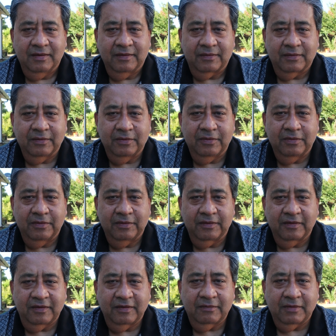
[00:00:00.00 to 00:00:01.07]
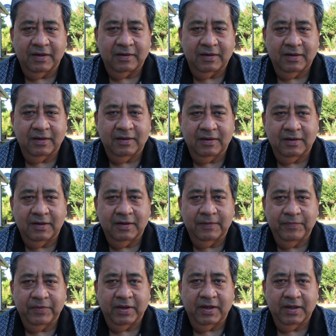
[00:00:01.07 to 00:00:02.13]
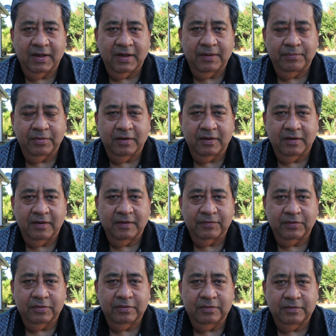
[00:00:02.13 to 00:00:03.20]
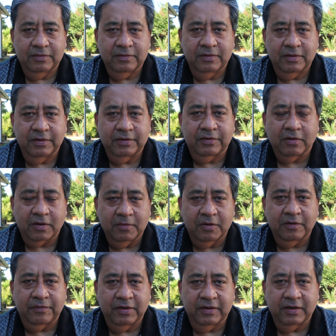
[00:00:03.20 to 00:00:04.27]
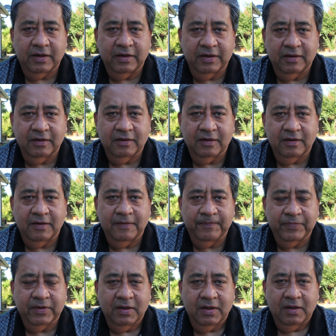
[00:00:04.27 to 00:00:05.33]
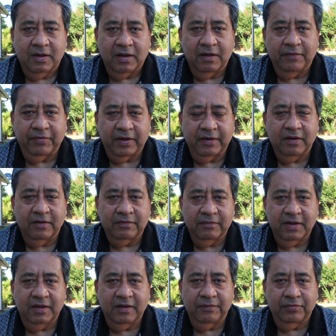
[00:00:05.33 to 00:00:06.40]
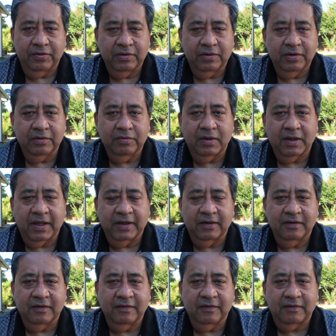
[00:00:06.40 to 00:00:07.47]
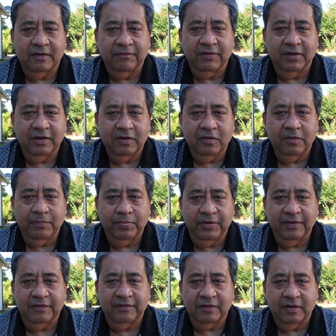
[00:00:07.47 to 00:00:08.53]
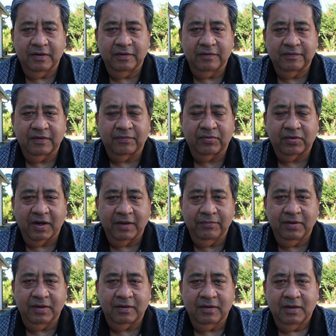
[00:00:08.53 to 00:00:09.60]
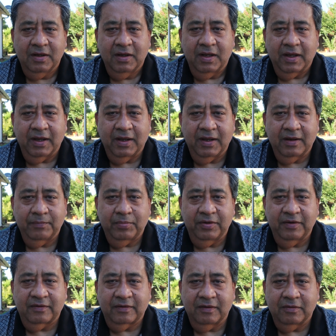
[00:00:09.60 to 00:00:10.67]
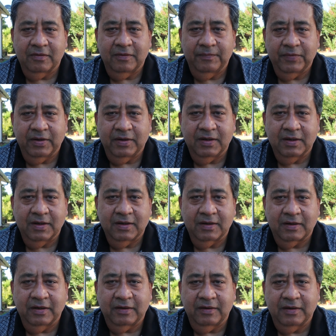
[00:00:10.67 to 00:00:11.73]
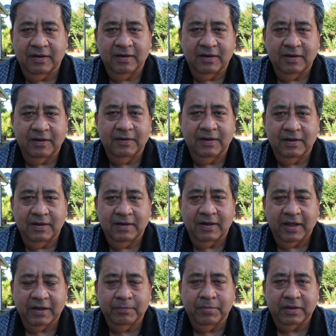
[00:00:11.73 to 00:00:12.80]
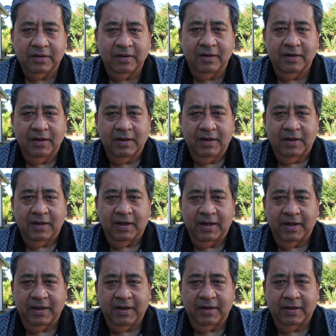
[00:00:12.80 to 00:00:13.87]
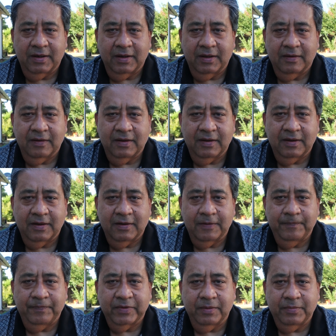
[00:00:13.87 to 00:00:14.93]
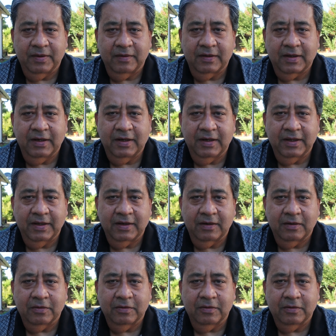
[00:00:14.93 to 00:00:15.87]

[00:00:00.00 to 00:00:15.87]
So this is what I have to talk about regarding FedNow today. If you like this video, please do subscribe it, and please click the like button, and basically like